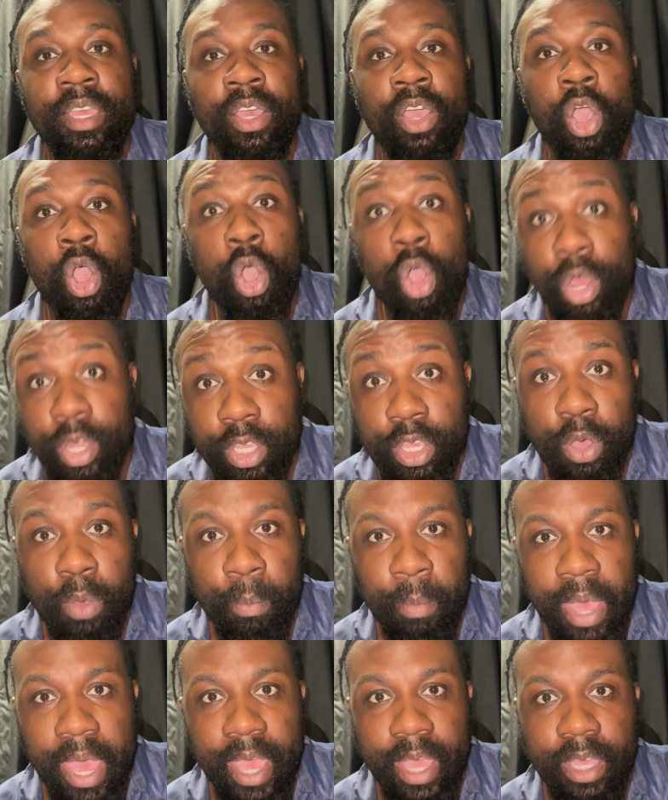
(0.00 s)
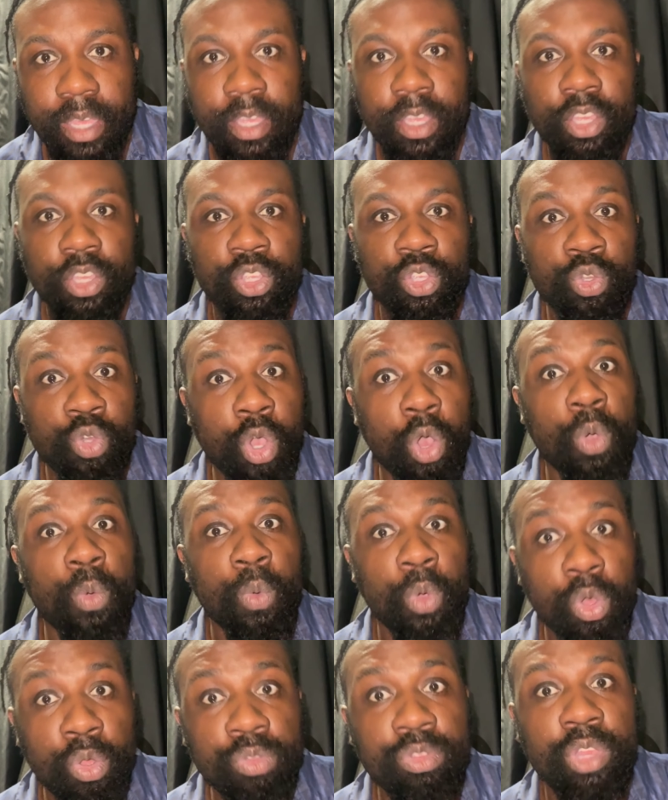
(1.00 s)
Audio Mac. You're going
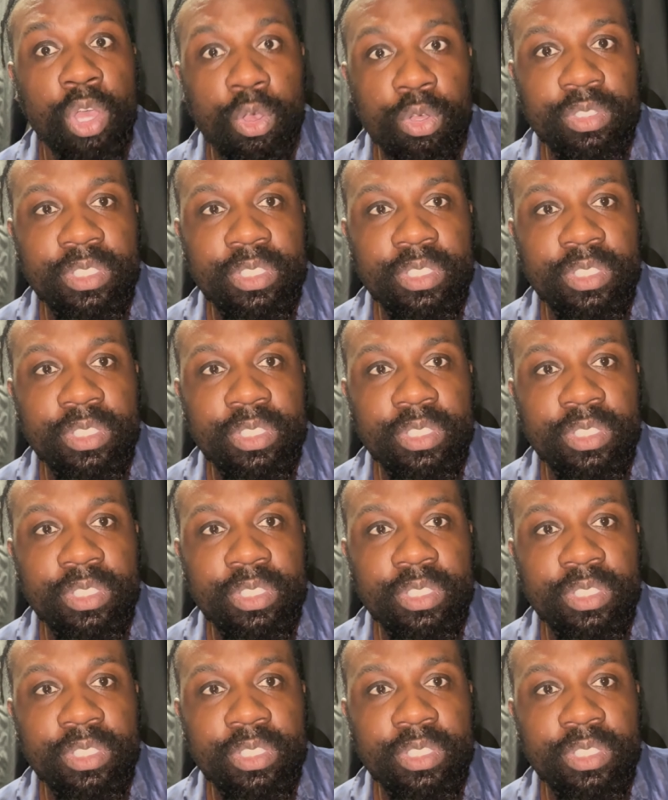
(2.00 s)
to want those